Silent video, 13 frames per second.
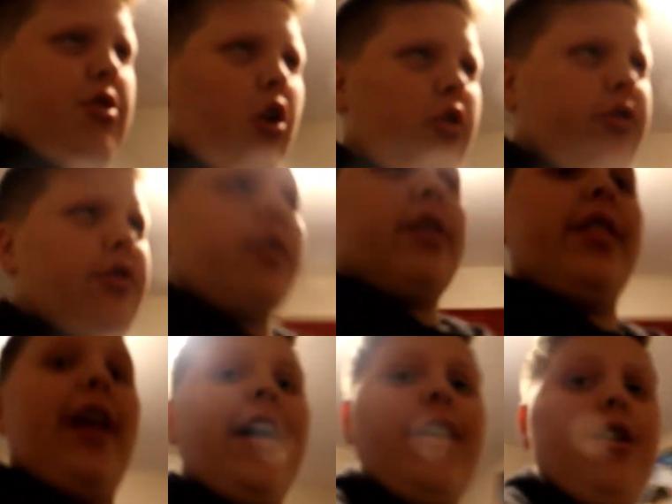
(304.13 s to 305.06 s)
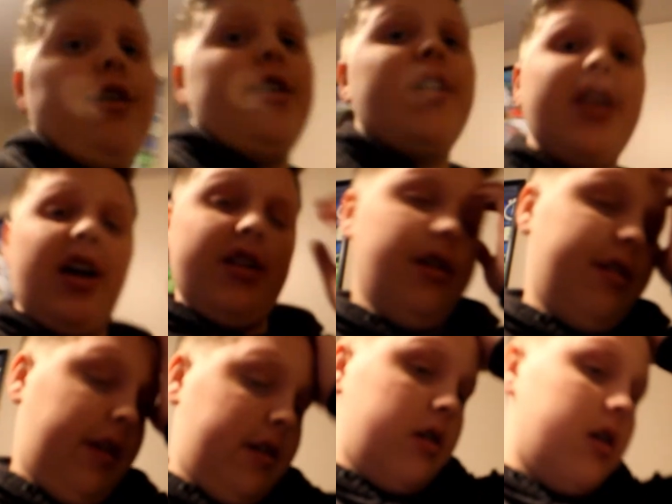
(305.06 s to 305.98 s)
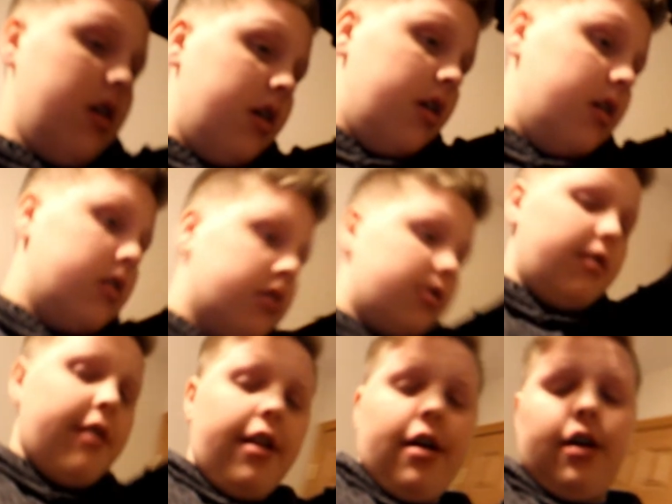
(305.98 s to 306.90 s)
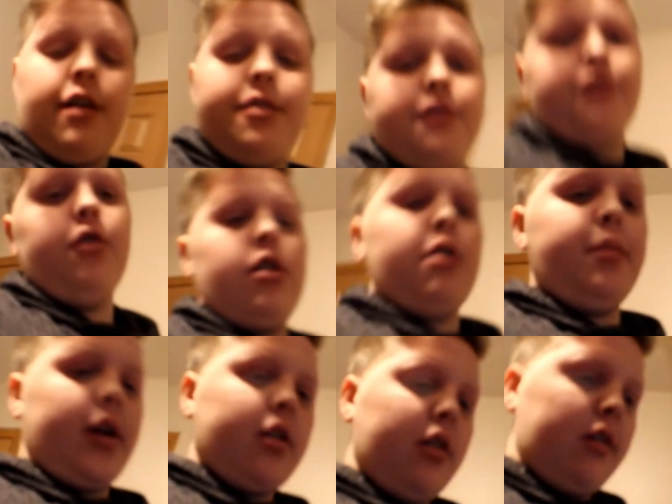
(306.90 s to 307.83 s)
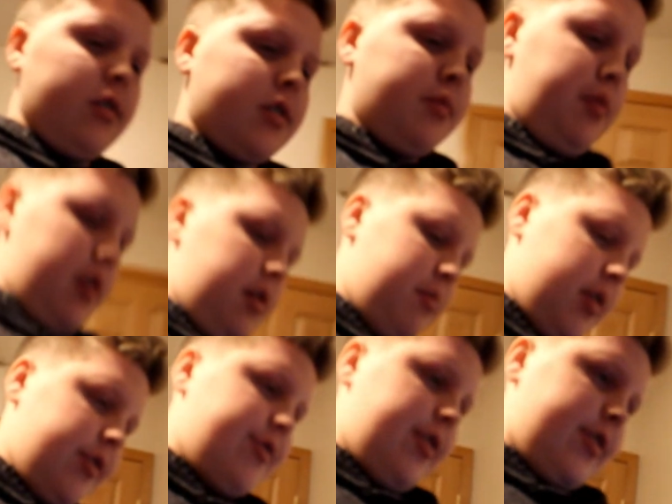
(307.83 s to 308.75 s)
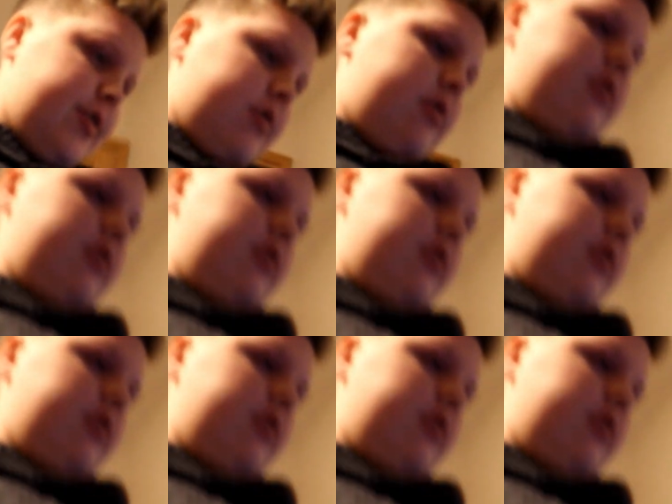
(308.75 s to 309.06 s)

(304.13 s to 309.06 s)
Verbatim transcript: darker and lighter. I did not know that. So now I have to fold all my clothes to put in my dresser,